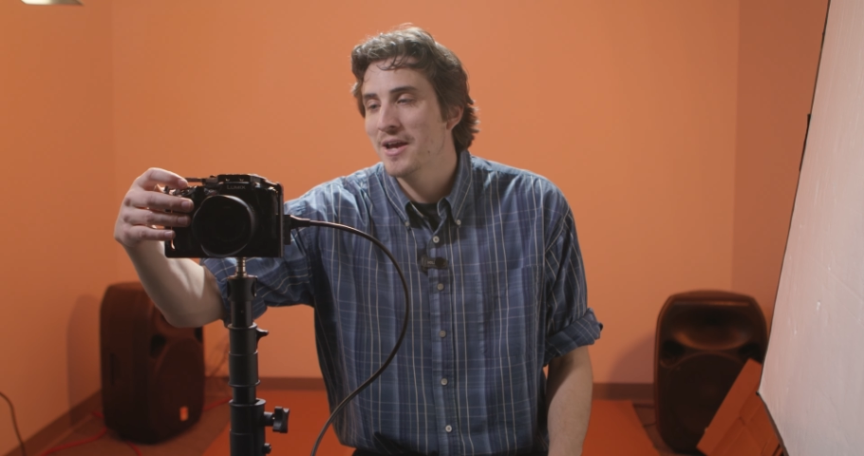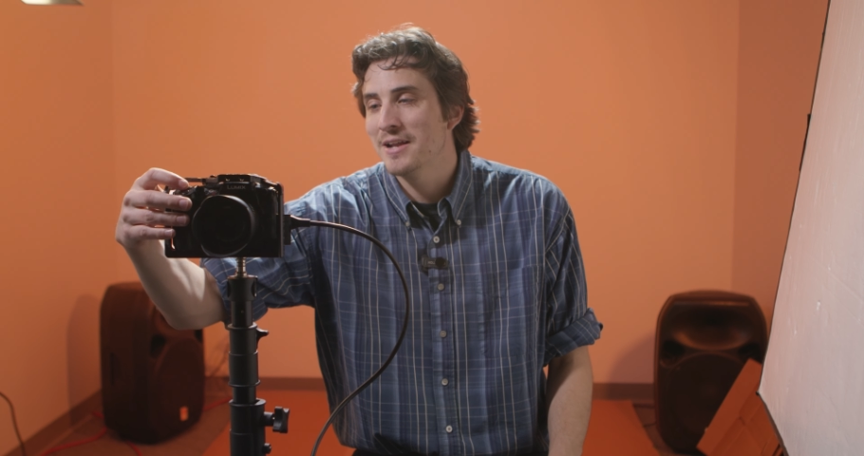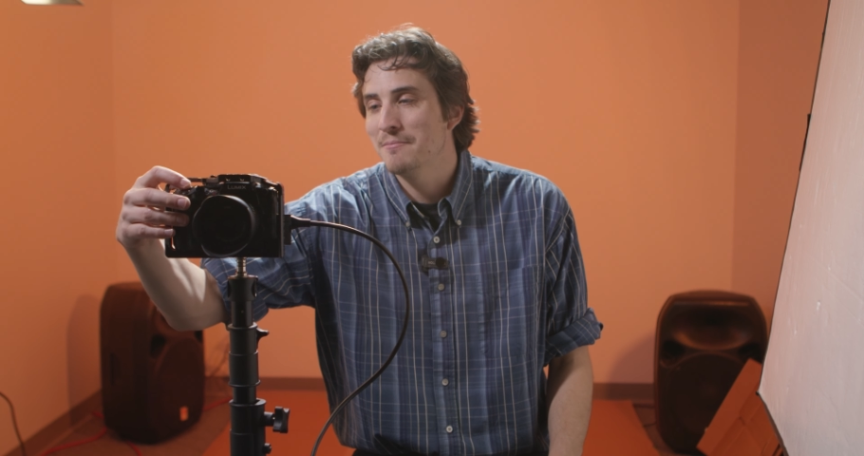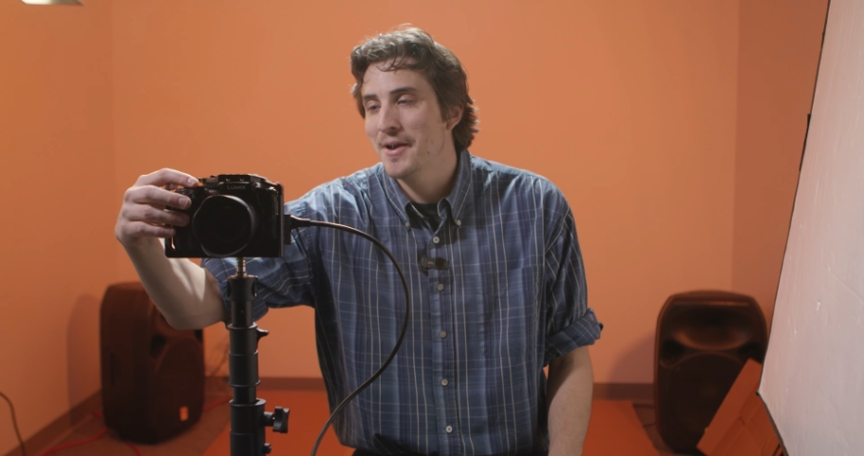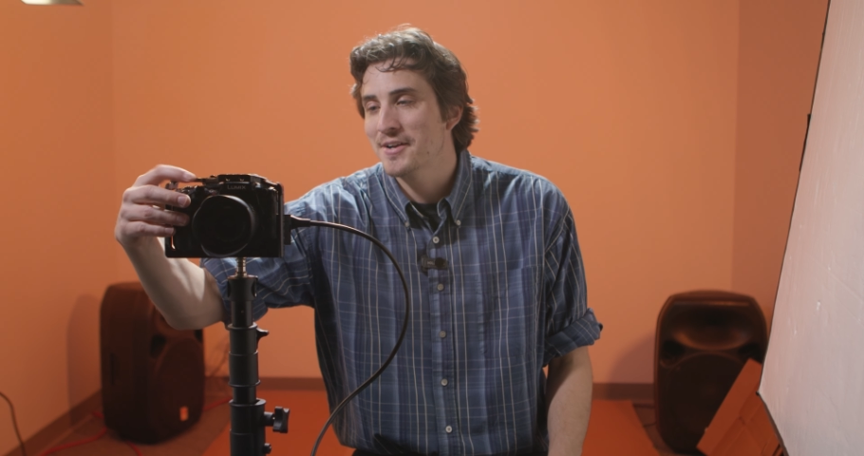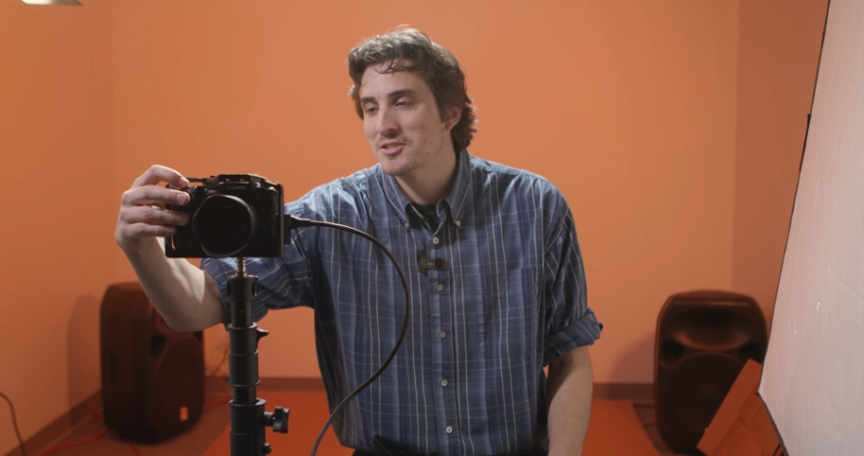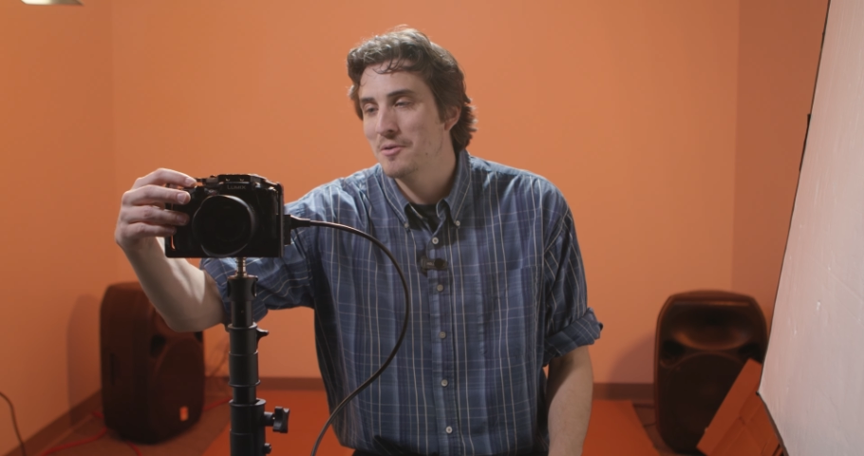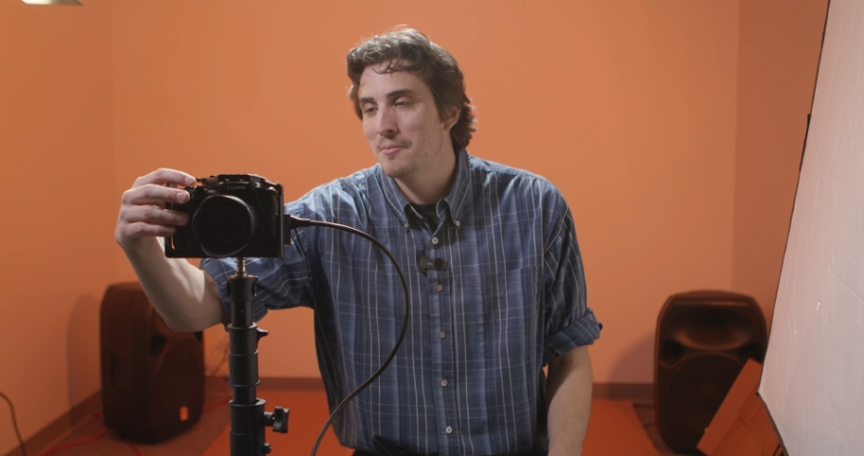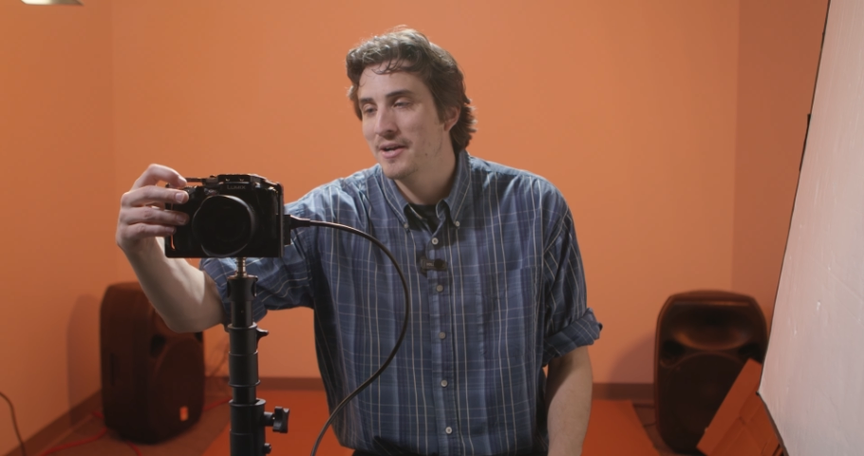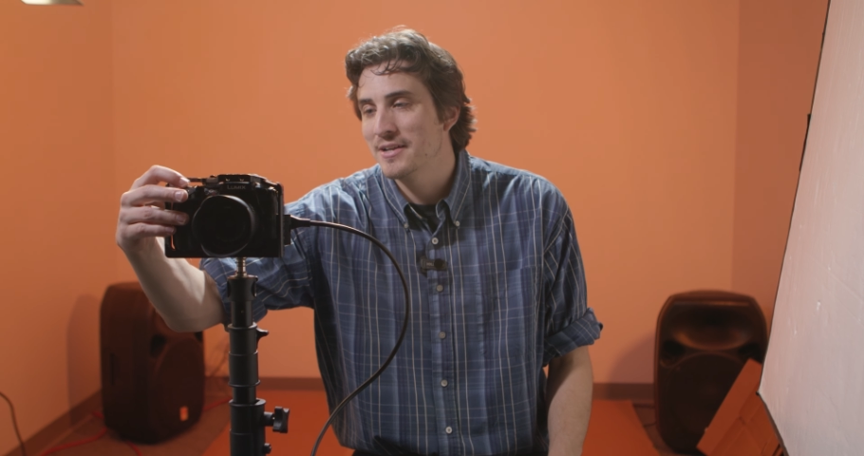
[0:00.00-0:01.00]
at
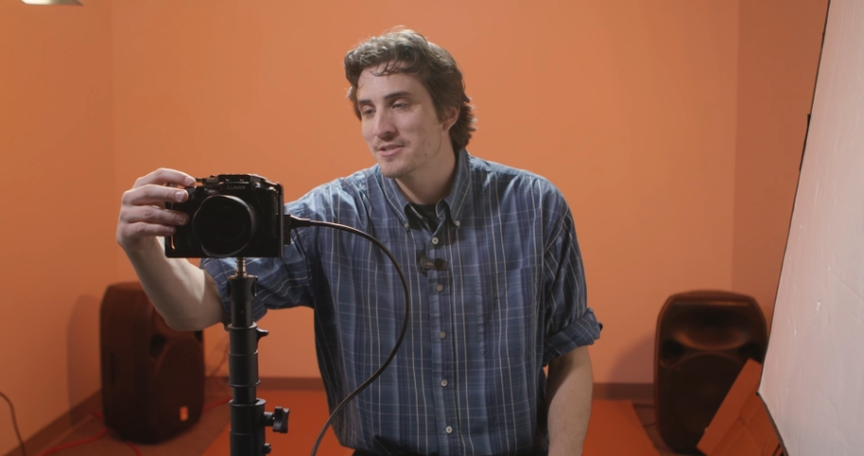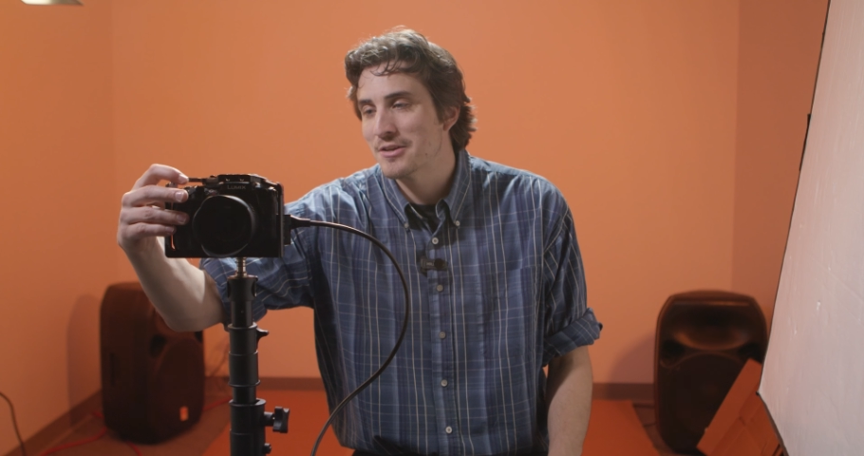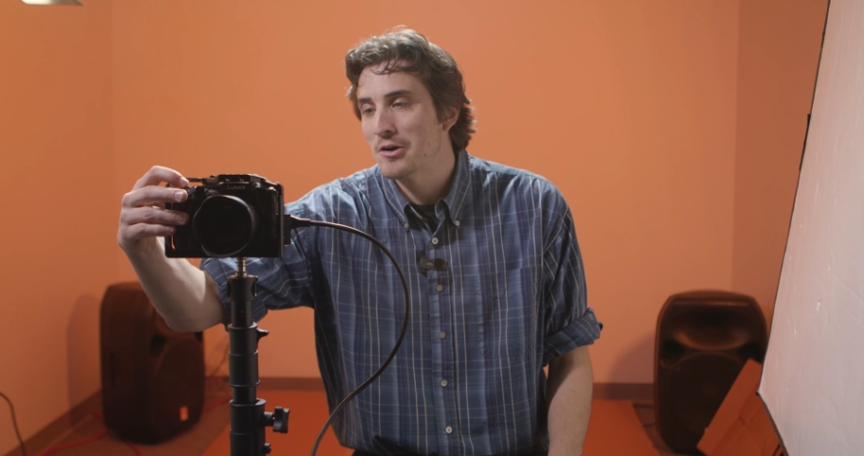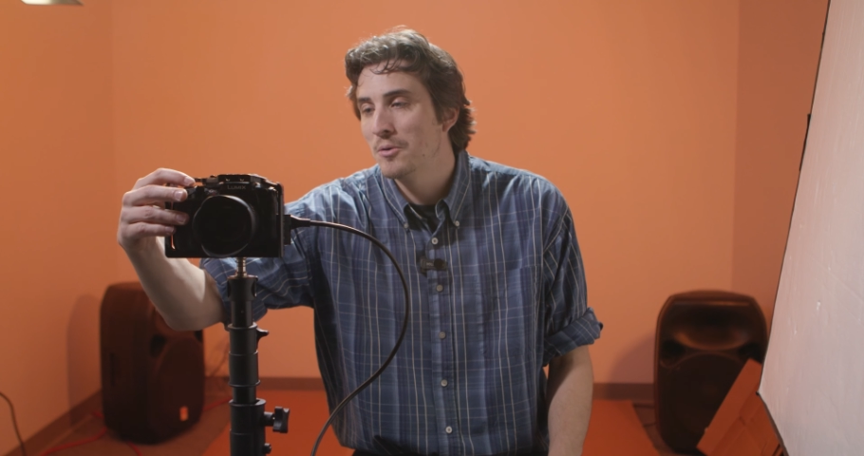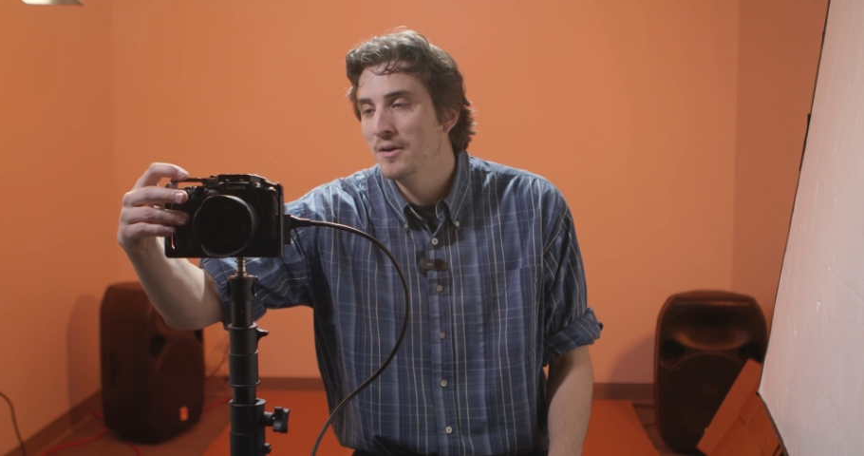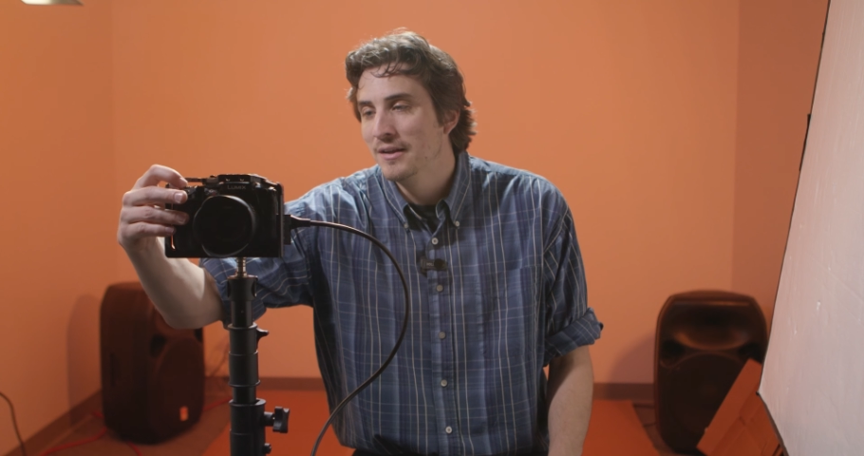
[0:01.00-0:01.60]
maximum ISO.